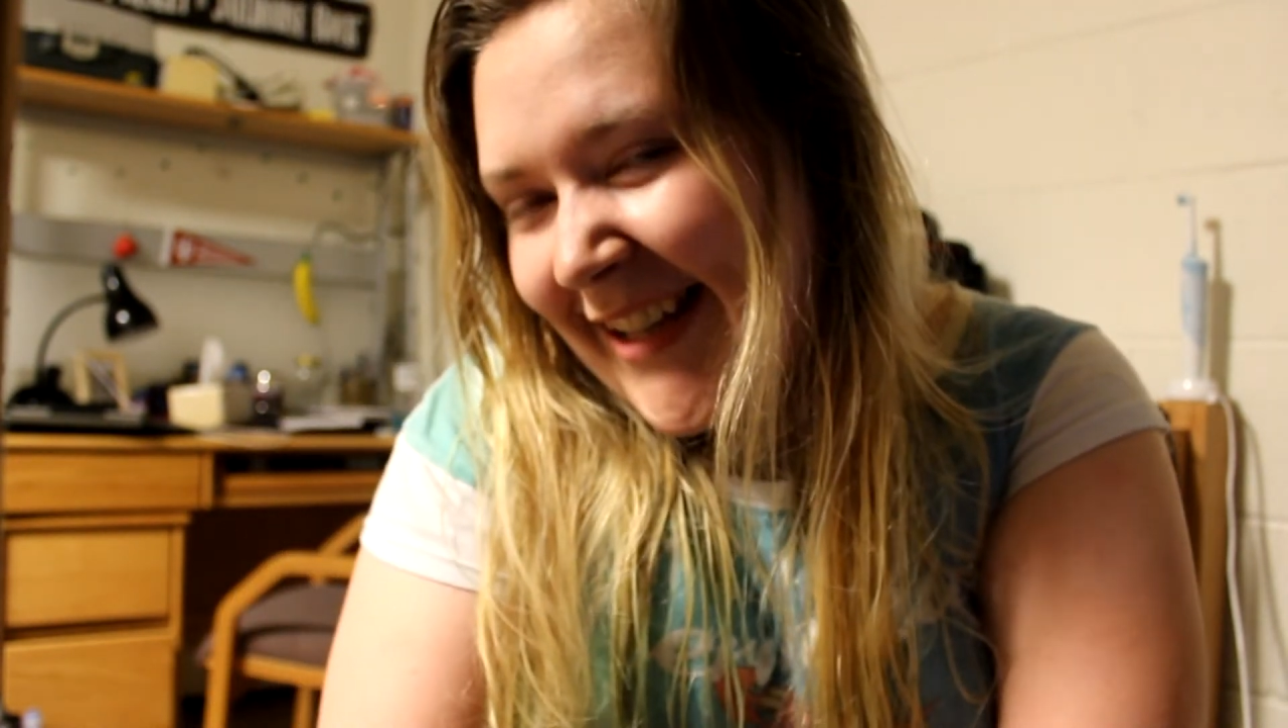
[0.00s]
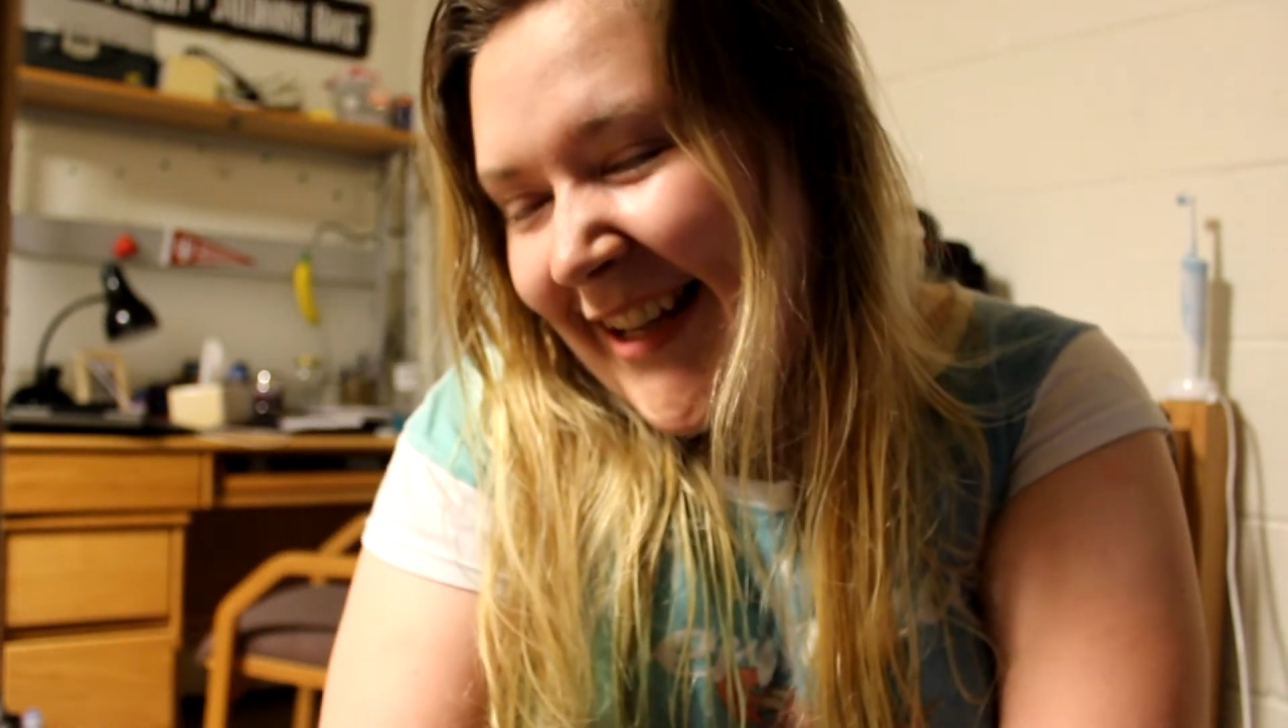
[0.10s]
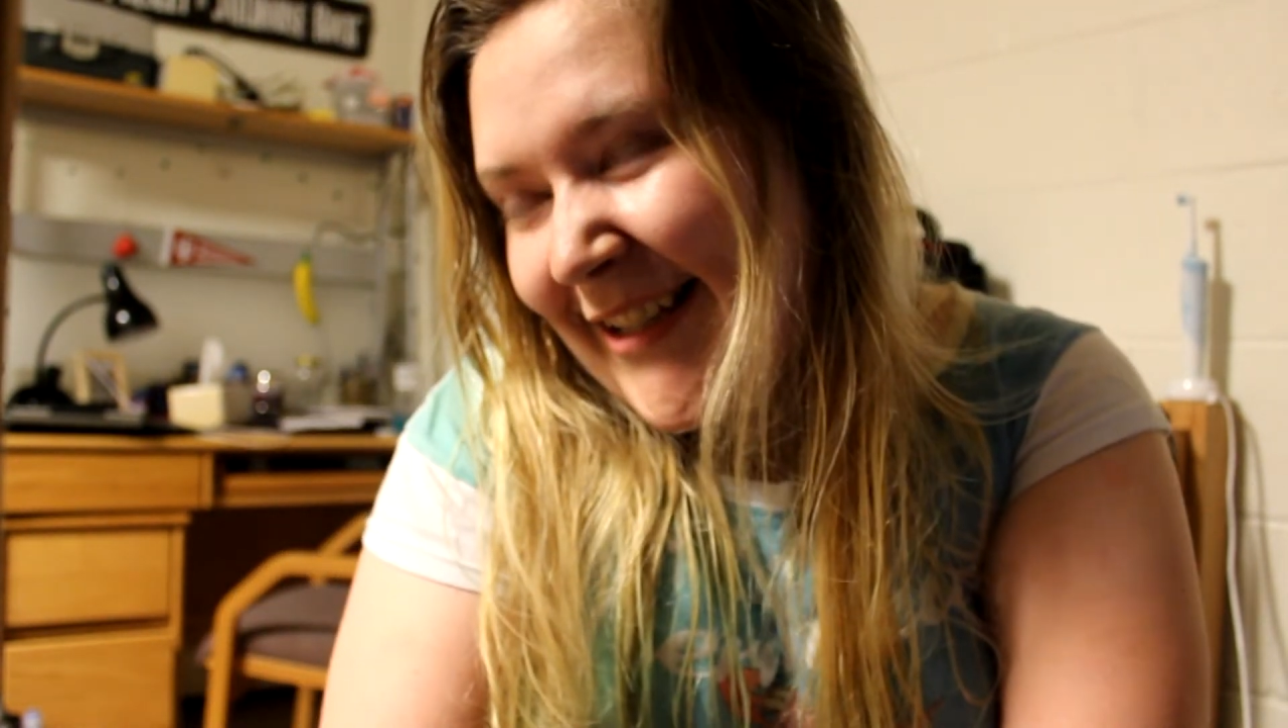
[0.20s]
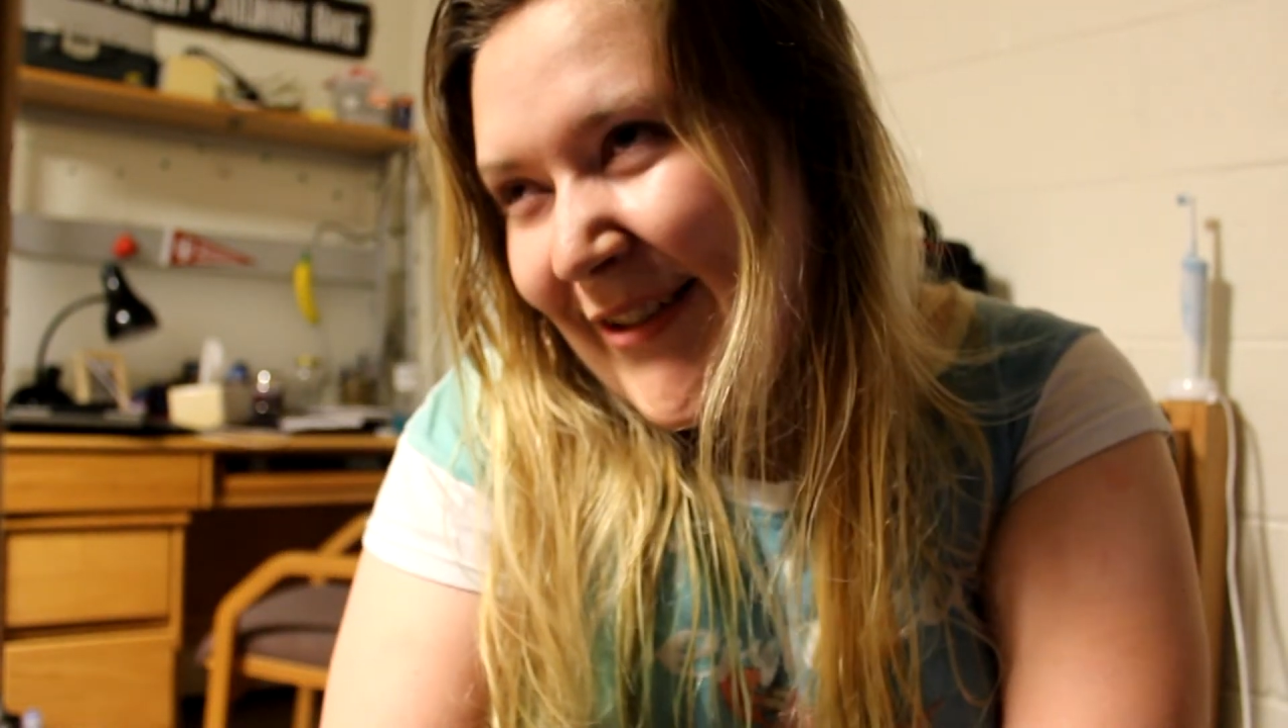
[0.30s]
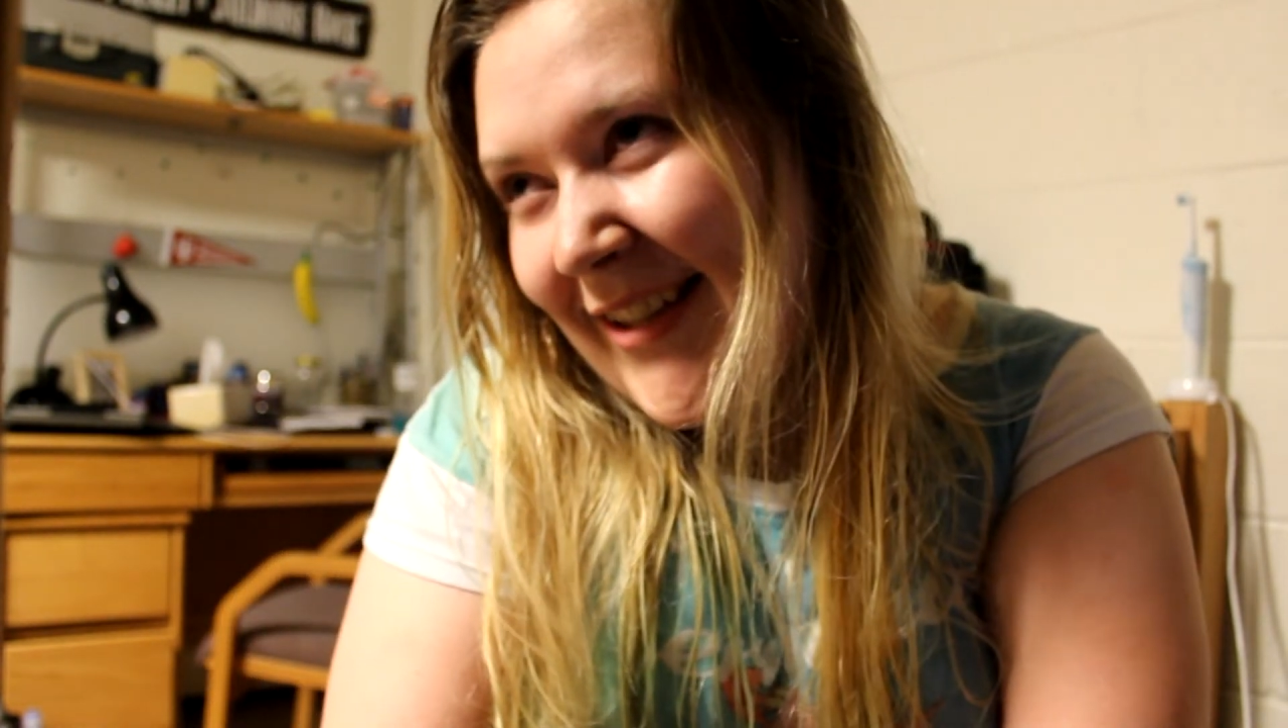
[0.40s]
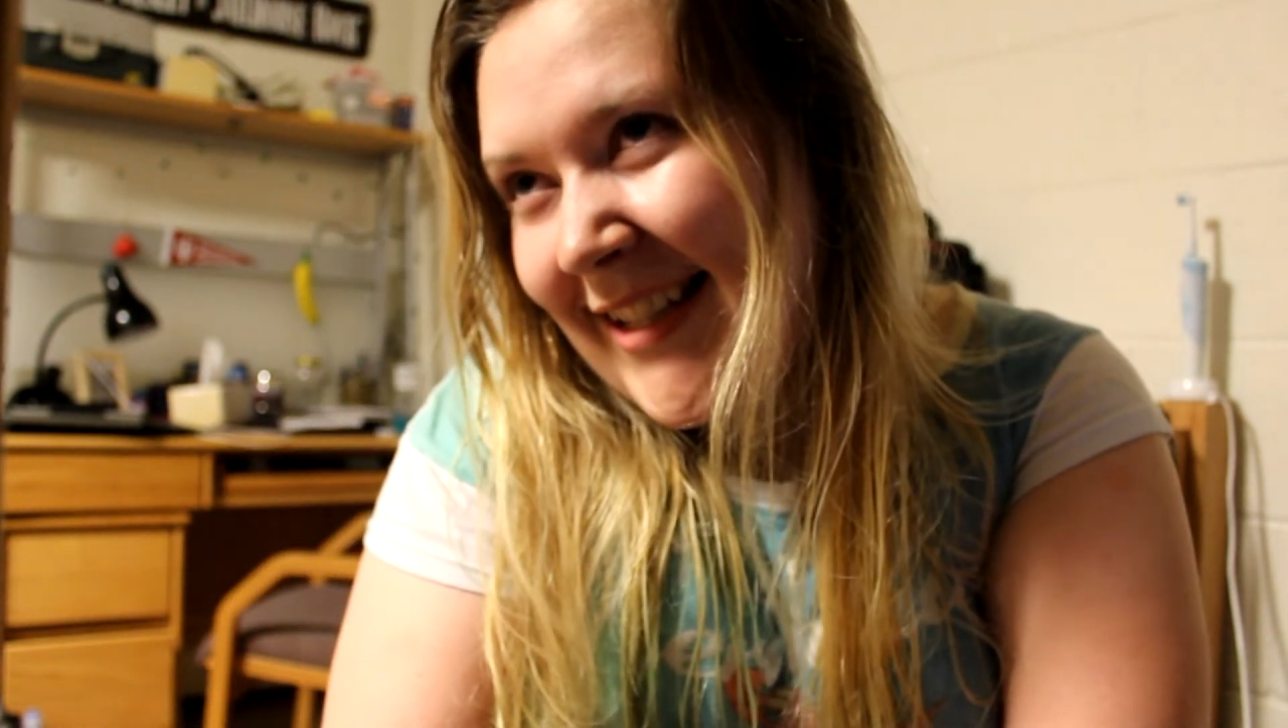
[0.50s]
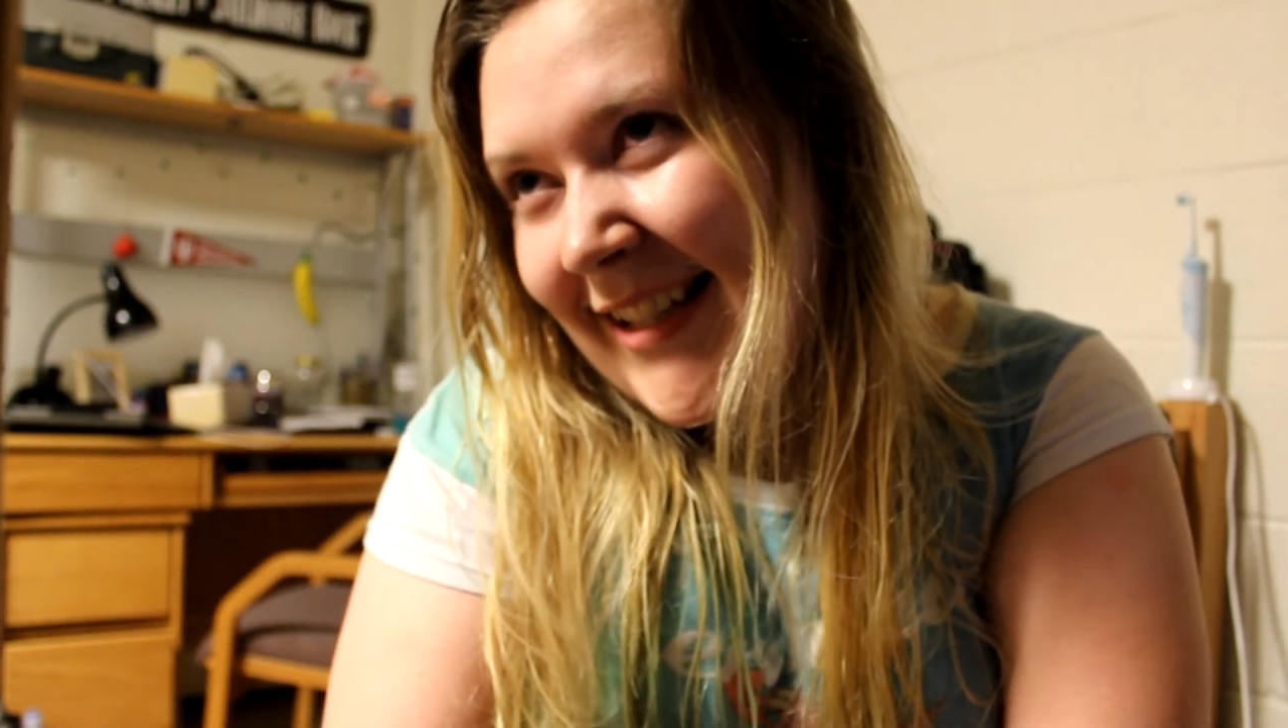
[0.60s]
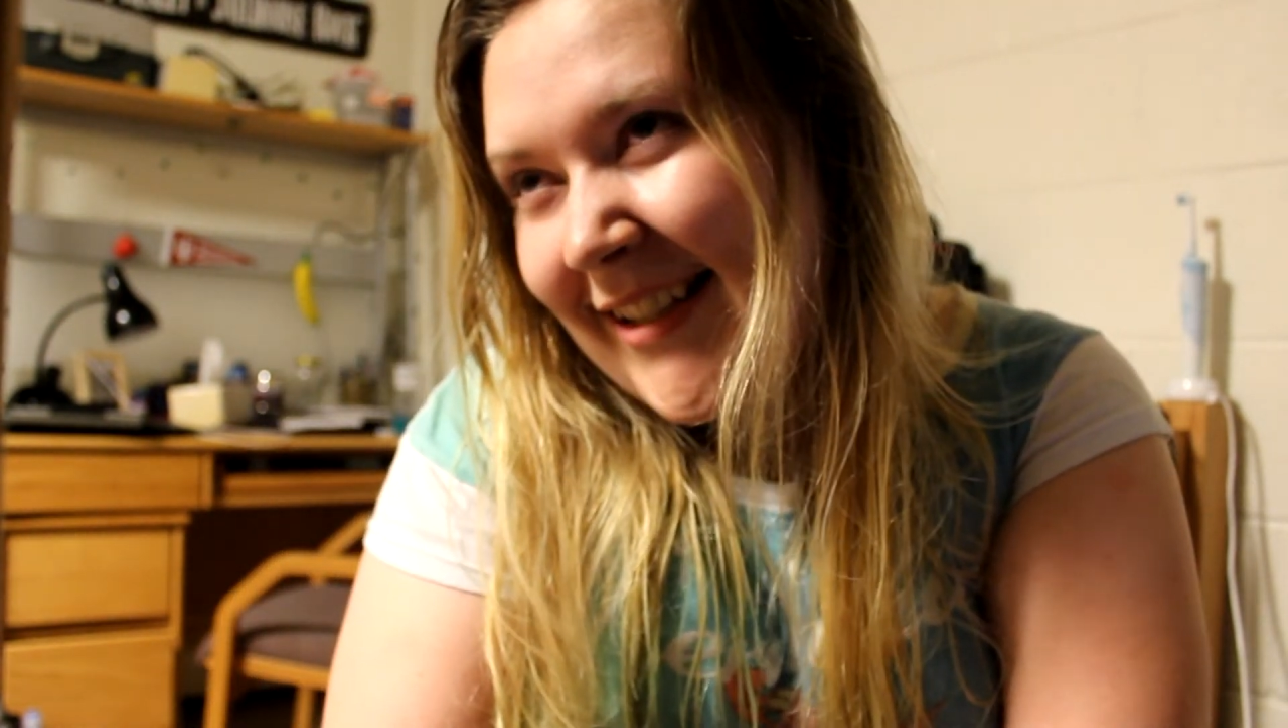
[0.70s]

and I saw this